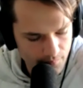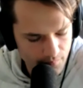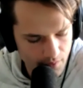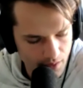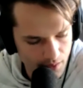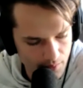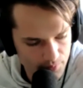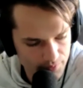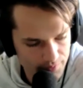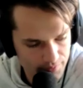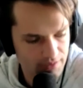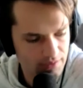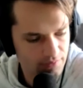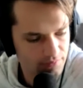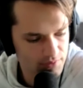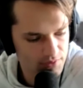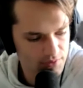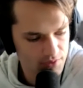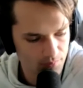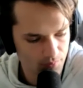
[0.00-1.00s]
I believe
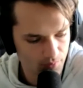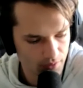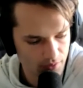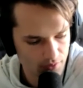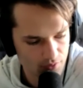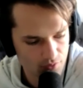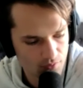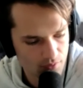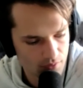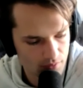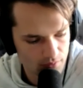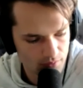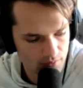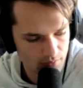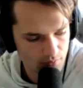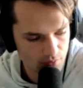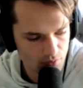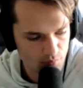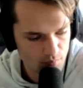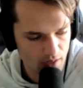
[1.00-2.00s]
as somebody who
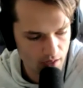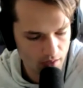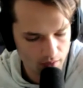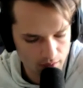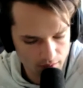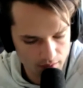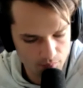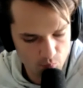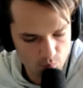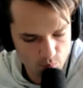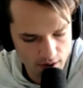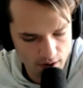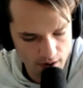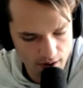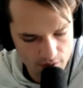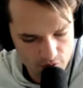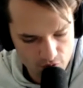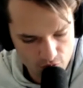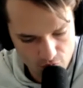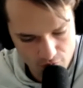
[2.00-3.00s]
made an
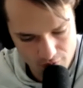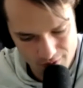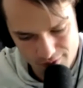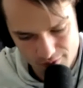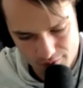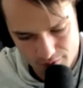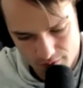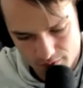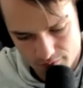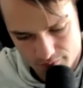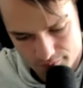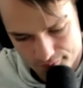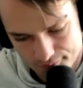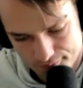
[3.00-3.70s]
impact greater than